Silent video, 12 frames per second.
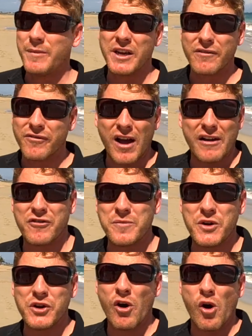You can fly from
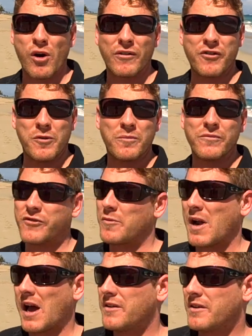New York,
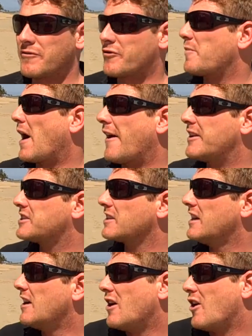from London, from Paris
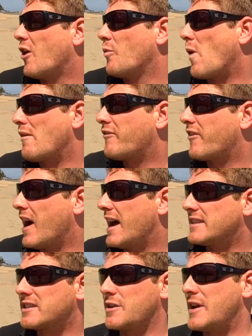on one
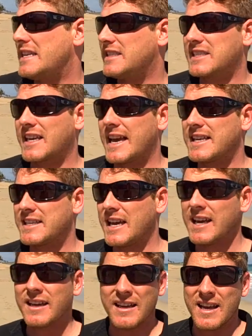flight. It's so easy to get
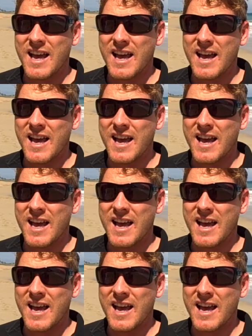here.